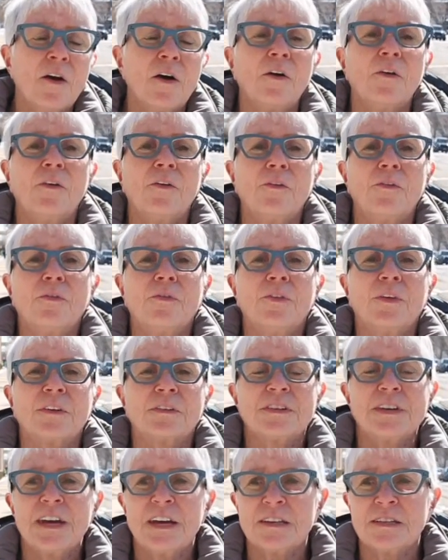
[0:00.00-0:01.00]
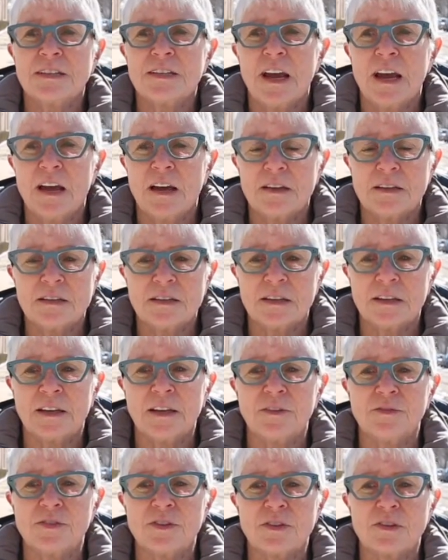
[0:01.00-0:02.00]
The test
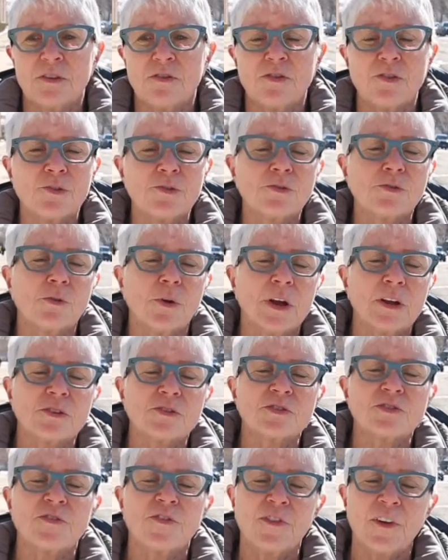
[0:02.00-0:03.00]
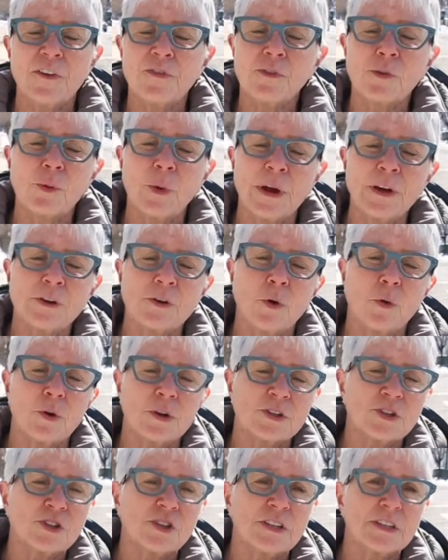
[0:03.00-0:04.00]
gives third graders fifth grader
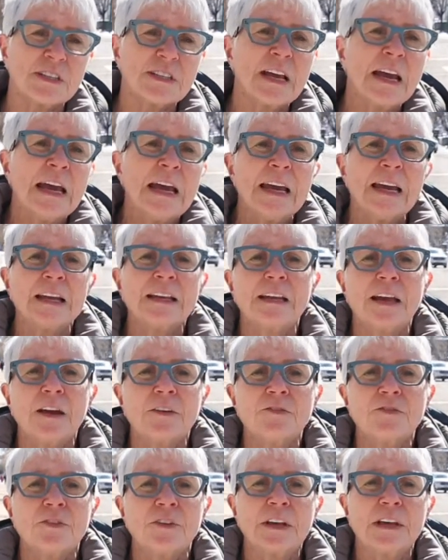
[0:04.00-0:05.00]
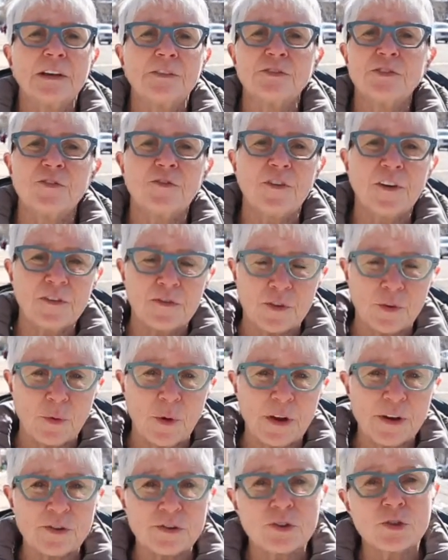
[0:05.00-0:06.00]
questions. It gives fifth
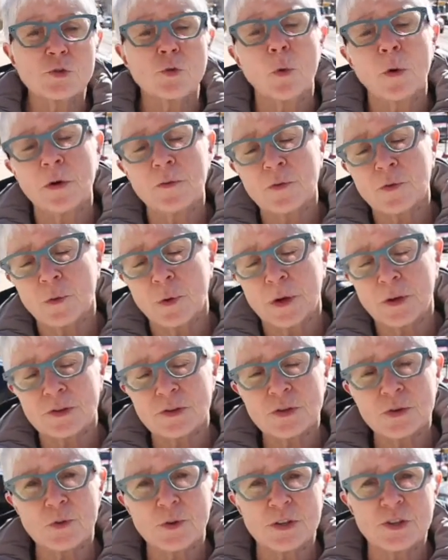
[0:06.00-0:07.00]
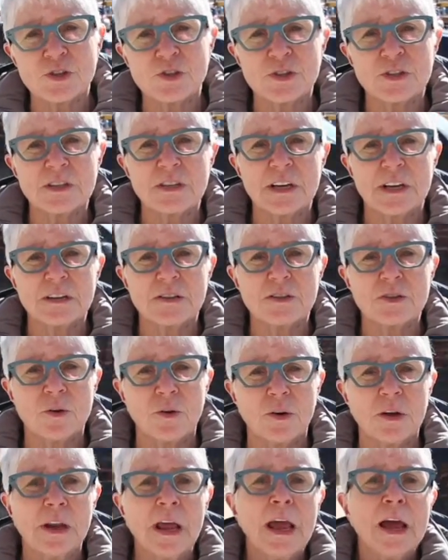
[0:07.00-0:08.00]
graders 12th graders questions and so
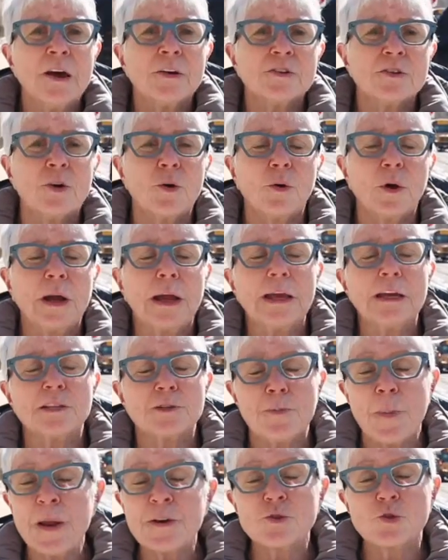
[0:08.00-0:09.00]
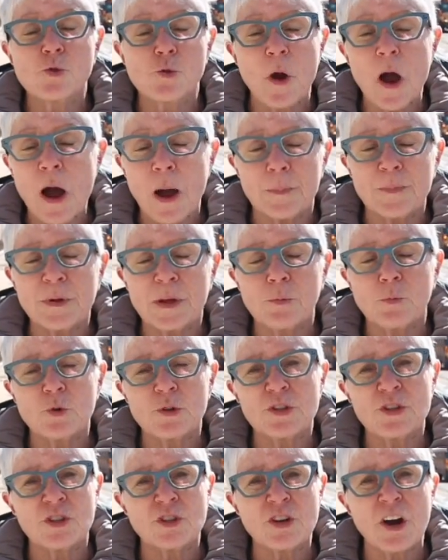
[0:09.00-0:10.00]
on. So it's been dropped. It
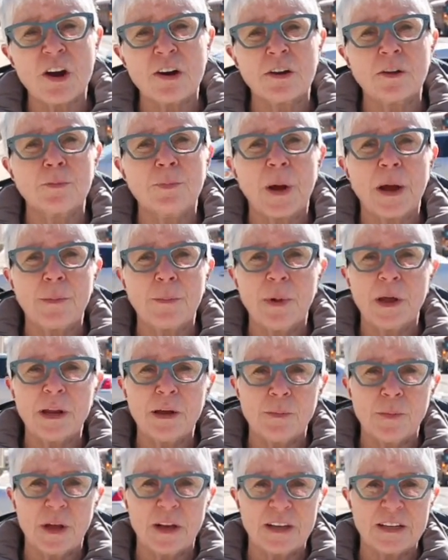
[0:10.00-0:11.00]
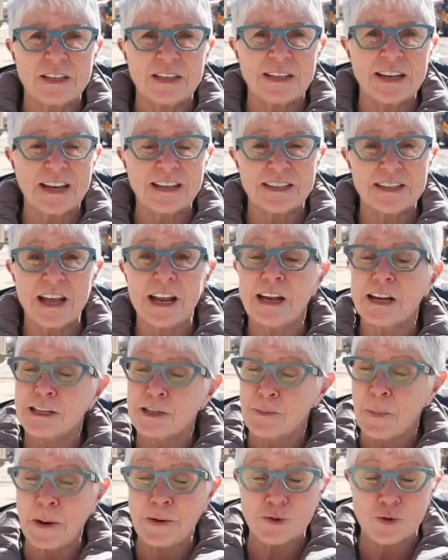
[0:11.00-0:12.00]
was started by many, many states, and
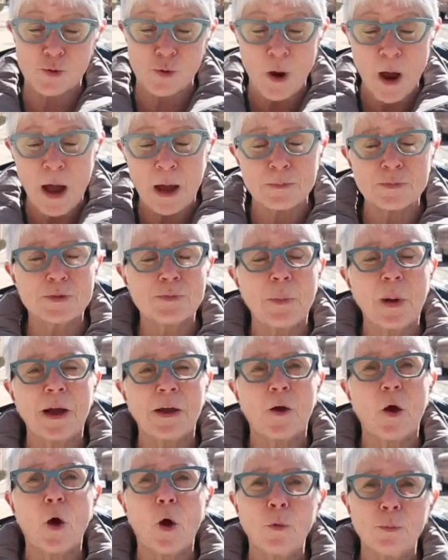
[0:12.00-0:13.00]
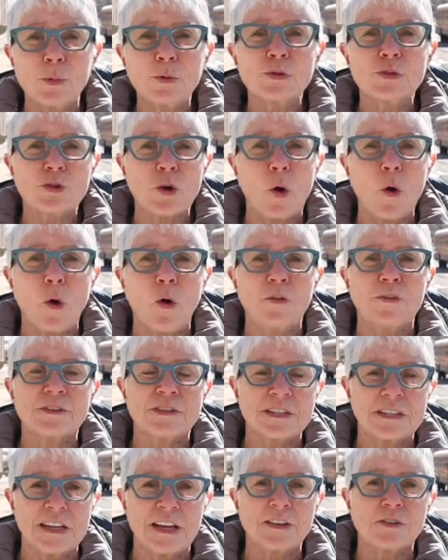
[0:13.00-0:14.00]
it's been dropped by almost all the
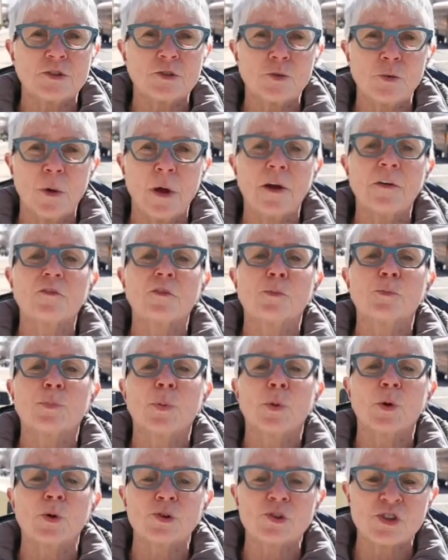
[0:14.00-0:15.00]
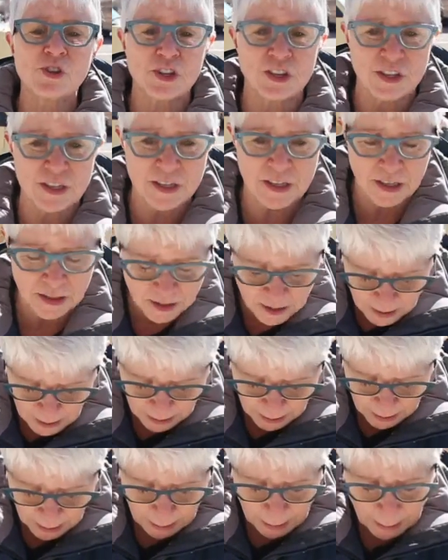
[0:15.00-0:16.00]
states who ever purchased it.
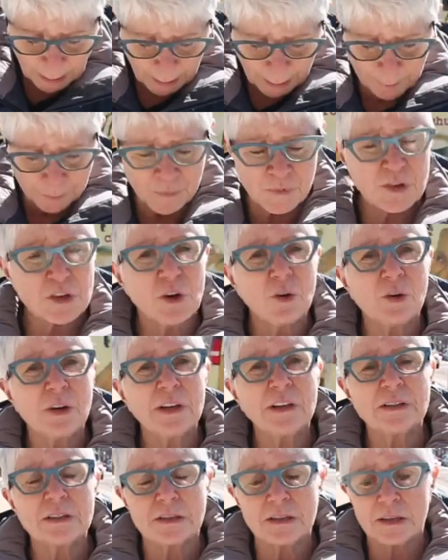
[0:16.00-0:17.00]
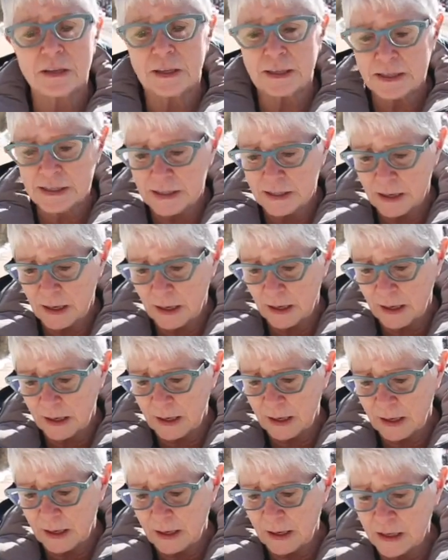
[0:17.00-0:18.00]
So
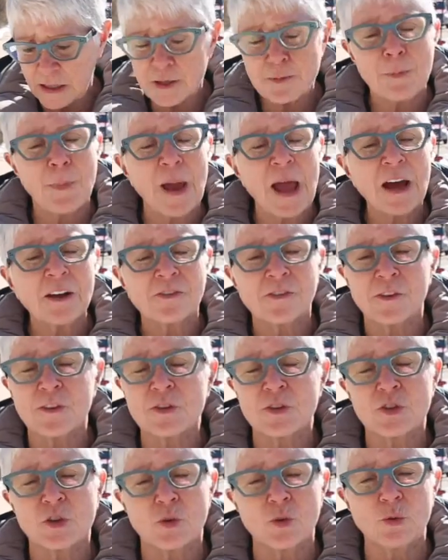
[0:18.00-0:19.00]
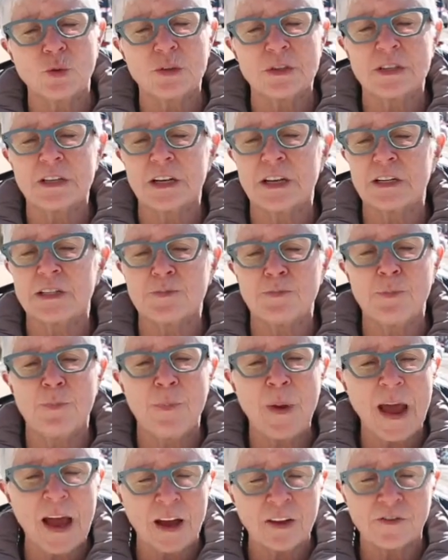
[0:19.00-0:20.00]
it's bad for the schools, it's
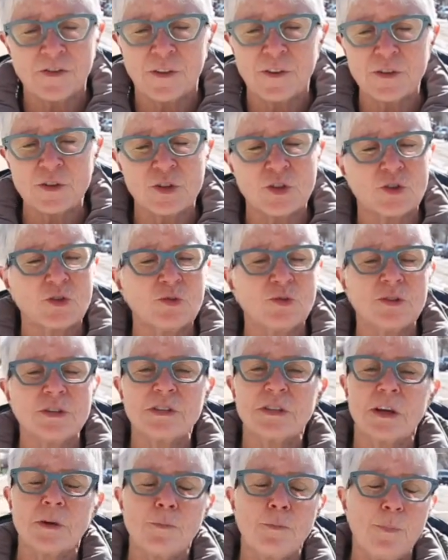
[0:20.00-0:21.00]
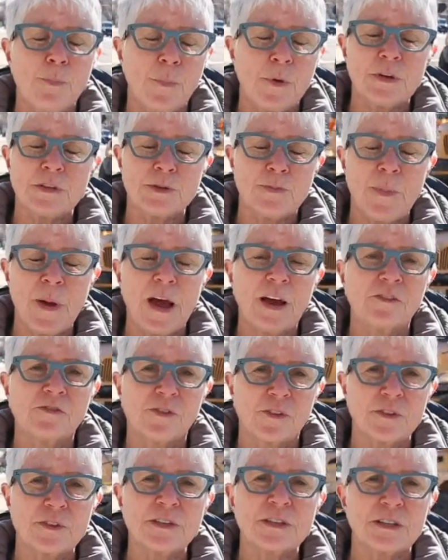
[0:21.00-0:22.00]
bad for the students, it's bad
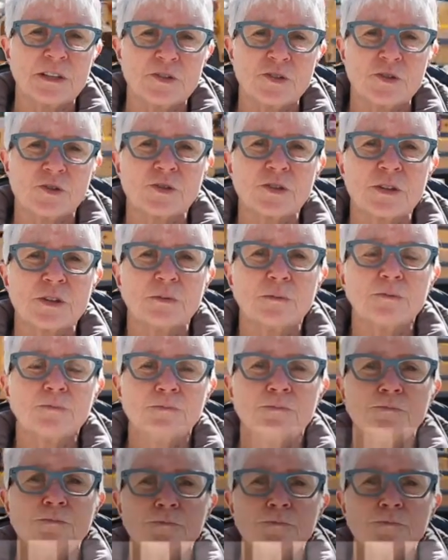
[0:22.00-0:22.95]
for the teachers.